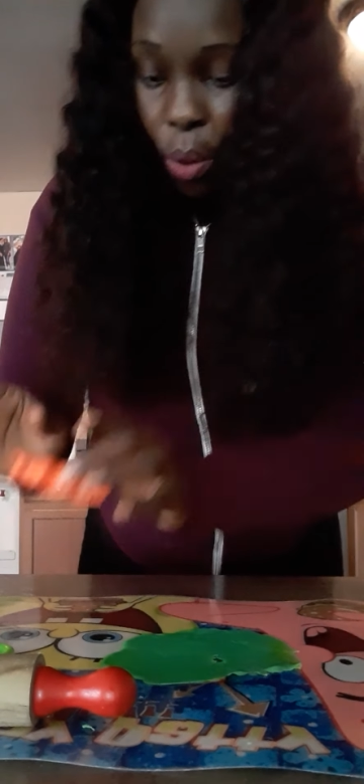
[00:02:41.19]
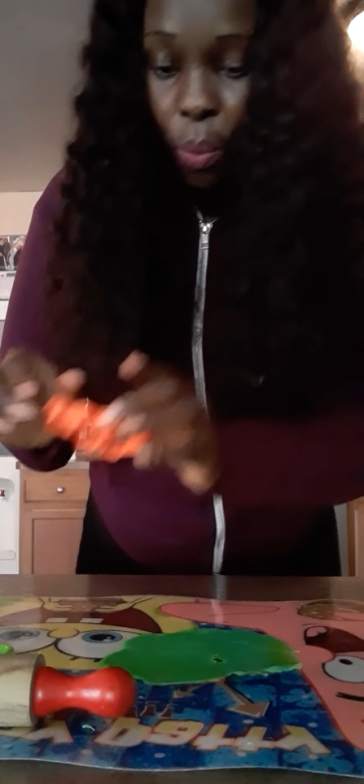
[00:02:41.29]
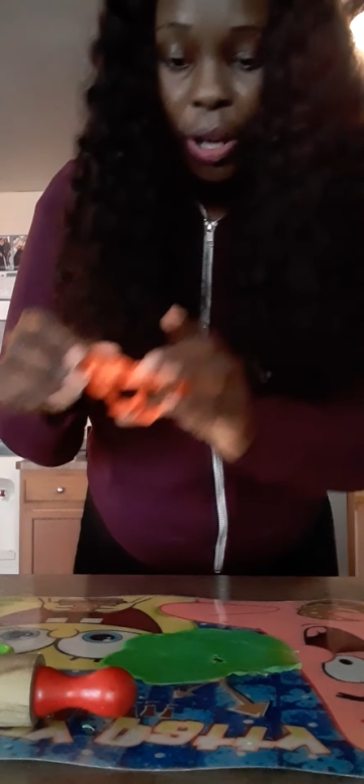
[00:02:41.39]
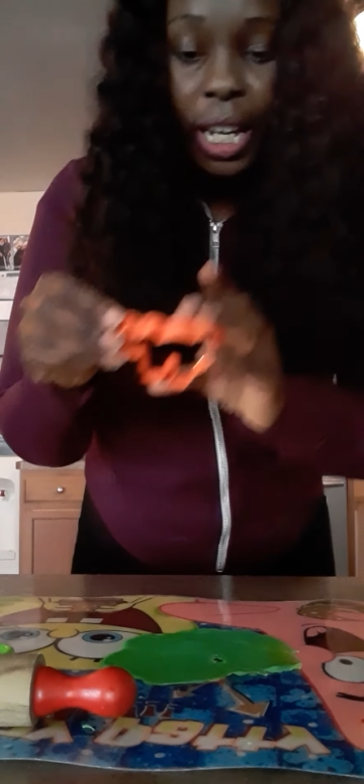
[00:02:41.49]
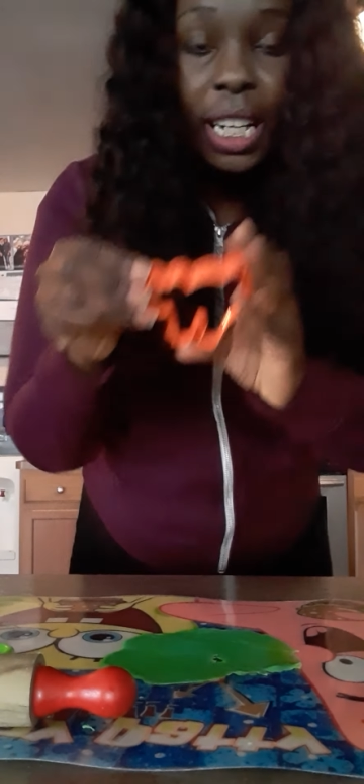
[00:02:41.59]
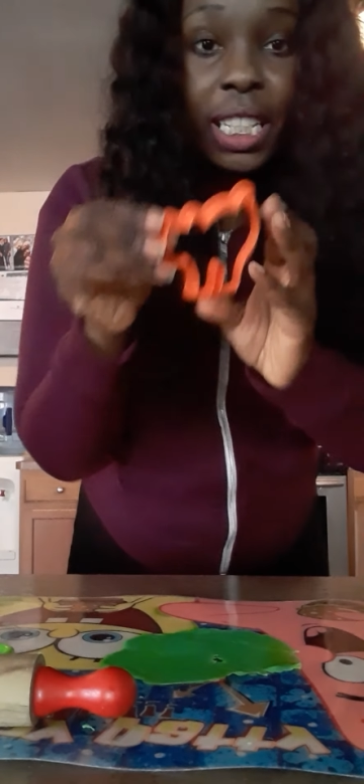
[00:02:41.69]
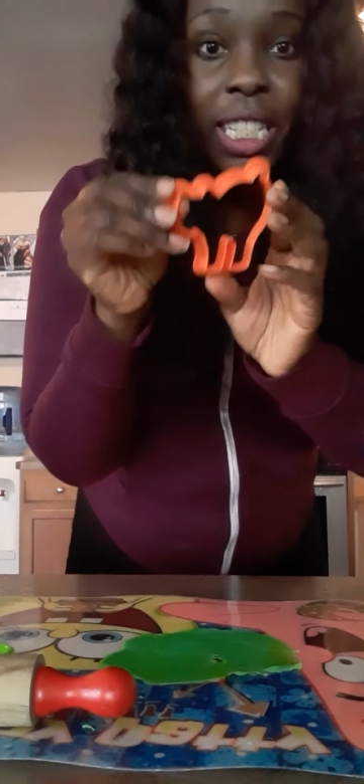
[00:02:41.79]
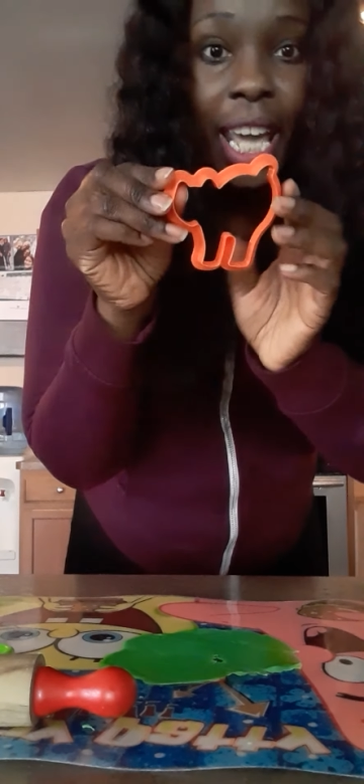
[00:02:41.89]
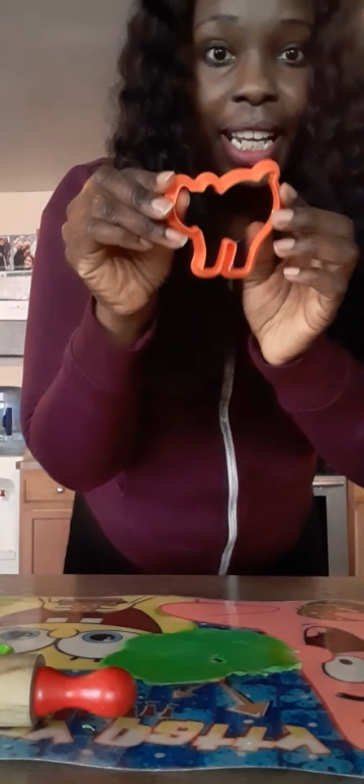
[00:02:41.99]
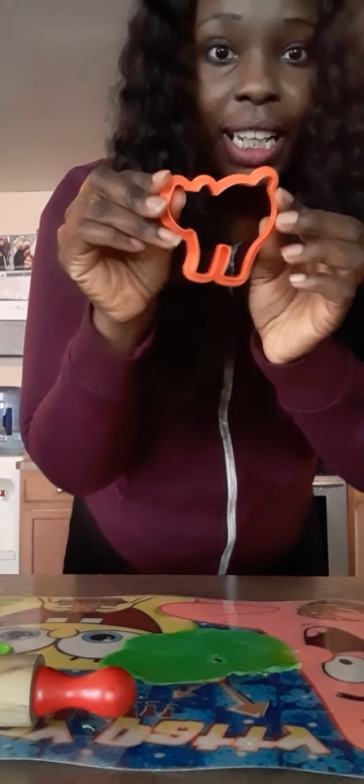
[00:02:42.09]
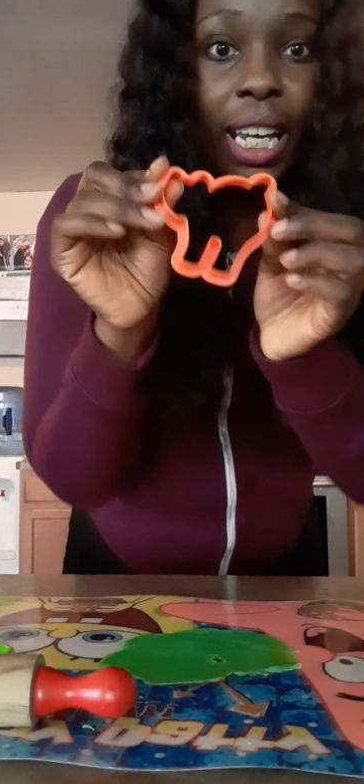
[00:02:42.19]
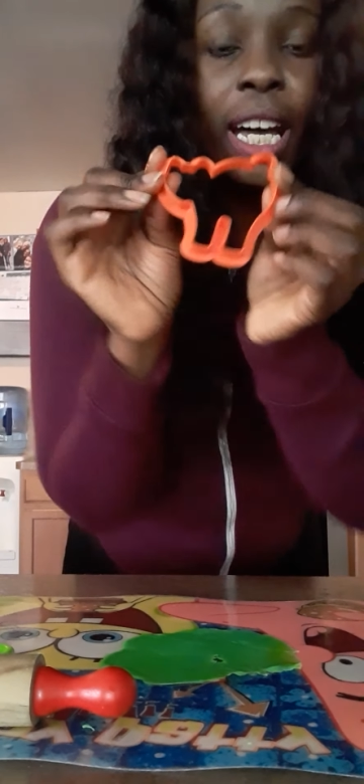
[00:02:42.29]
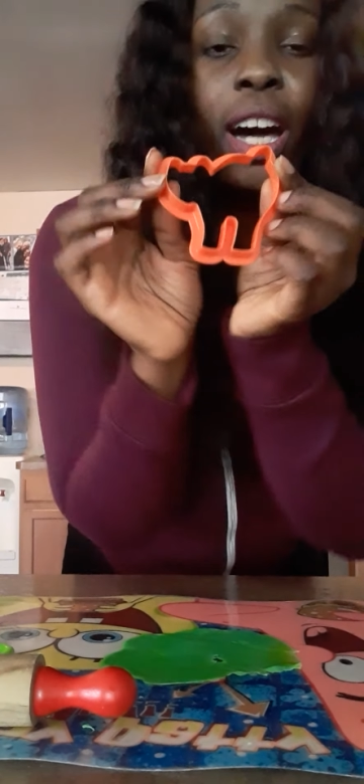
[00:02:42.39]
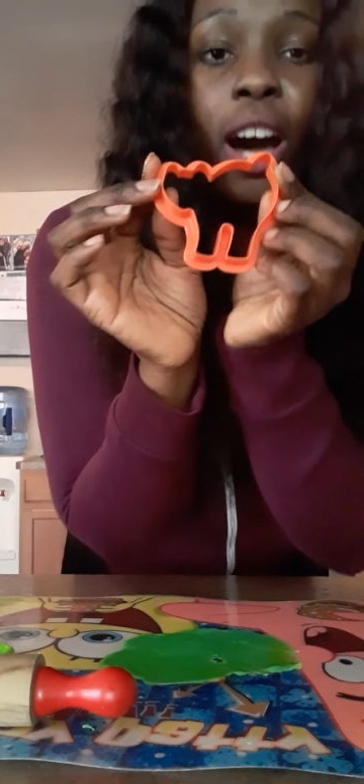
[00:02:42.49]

we're gonna take